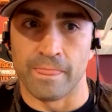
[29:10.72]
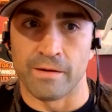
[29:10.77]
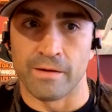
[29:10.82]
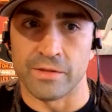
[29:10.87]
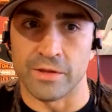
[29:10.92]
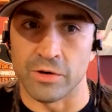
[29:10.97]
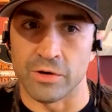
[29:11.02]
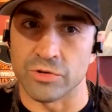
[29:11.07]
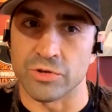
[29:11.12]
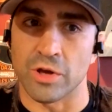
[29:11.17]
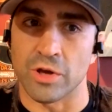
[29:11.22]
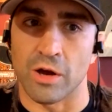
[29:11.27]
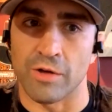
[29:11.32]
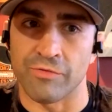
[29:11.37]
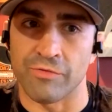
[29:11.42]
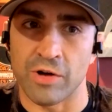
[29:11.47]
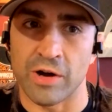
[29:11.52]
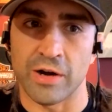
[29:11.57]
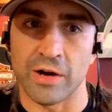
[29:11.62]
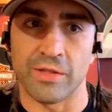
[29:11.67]
There's a
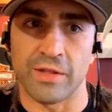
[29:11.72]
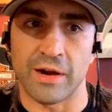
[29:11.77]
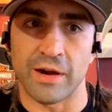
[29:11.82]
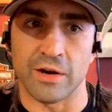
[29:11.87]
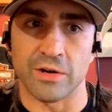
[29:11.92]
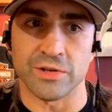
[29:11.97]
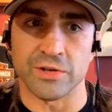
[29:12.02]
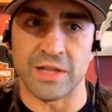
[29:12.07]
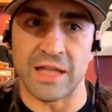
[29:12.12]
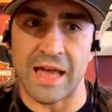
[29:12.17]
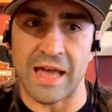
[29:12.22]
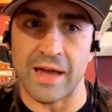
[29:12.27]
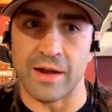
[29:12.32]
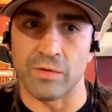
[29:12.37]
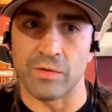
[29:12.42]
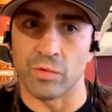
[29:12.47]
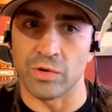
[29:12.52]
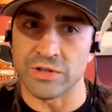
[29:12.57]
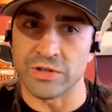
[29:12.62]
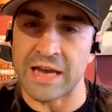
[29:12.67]
friend of theirs that
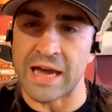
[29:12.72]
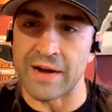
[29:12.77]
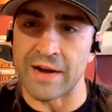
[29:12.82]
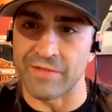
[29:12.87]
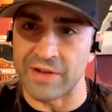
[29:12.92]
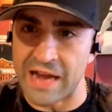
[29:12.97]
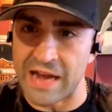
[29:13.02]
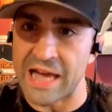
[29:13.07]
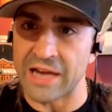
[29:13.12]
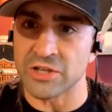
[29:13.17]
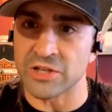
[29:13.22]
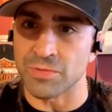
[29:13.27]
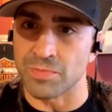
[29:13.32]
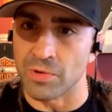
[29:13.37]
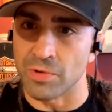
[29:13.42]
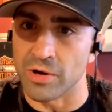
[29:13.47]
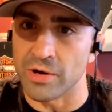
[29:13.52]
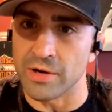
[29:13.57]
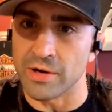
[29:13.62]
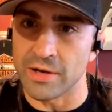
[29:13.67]
was kind of an
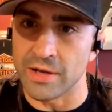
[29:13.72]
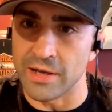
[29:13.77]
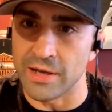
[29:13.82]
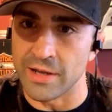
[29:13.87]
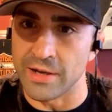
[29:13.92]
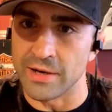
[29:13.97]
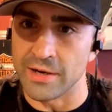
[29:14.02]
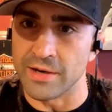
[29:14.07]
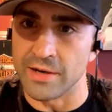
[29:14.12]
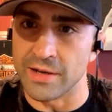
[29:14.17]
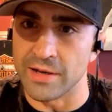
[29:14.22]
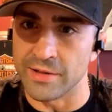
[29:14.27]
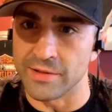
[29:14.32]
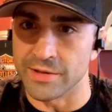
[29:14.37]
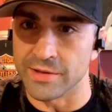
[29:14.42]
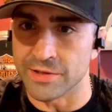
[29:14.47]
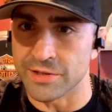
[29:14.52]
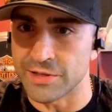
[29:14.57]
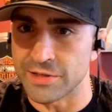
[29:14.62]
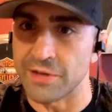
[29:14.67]
expert in the
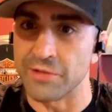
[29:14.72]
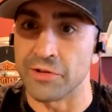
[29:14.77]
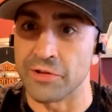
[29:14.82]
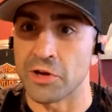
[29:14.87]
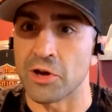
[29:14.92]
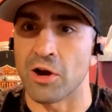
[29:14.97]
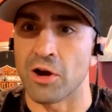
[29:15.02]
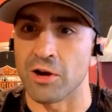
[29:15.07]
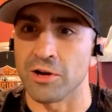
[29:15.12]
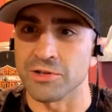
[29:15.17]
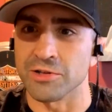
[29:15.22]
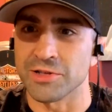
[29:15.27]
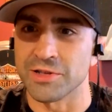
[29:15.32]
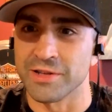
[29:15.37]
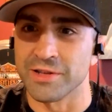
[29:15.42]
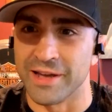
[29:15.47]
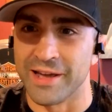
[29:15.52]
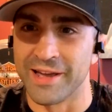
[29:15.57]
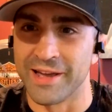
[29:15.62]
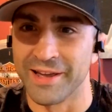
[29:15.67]
stealing cars
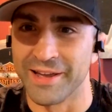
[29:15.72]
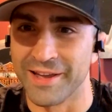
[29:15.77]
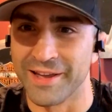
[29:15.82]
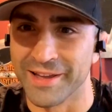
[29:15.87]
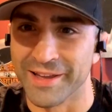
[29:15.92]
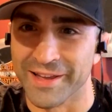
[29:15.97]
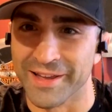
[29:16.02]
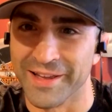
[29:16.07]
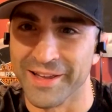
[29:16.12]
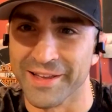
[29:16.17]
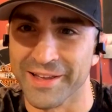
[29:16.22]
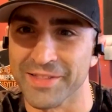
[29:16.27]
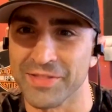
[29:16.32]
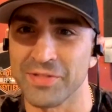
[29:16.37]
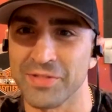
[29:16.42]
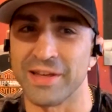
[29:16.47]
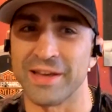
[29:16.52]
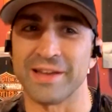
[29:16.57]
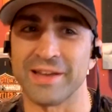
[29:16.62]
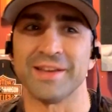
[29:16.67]

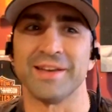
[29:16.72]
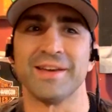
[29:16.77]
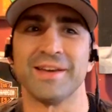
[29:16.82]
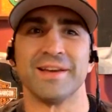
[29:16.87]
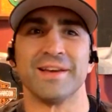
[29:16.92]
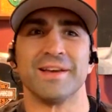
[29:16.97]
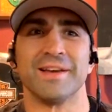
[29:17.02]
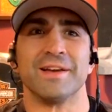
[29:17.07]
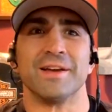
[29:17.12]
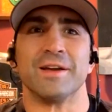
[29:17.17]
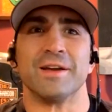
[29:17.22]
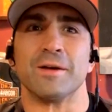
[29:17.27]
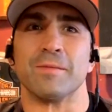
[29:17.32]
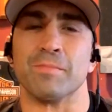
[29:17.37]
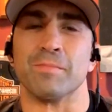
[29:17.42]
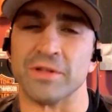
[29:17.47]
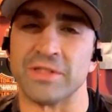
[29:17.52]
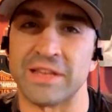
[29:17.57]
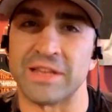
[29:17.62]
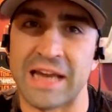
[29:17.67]
thing,
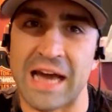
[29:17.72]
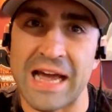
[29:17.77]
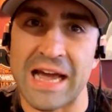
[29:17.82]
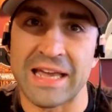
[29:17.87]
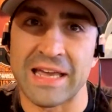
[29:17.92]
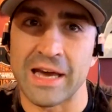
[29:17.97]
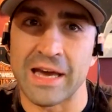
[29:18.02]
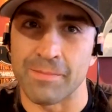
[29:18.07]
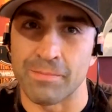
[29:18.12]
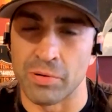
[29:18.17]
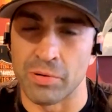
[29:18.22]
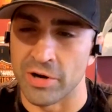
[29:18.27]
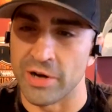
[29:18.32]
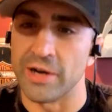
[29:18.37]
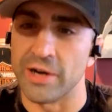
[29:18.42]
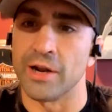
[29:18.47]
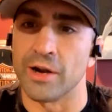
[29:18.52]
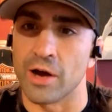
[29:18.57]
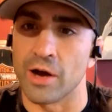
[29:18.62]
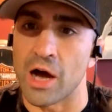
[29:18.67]
but the guy kept
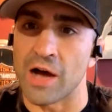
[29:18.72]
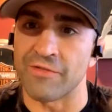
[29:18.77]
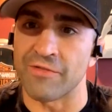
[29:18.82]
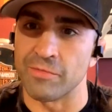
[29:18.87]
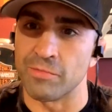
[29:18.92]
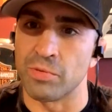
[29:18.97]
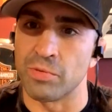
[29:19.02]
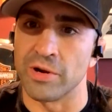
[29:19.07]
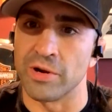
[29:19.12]
putting it off.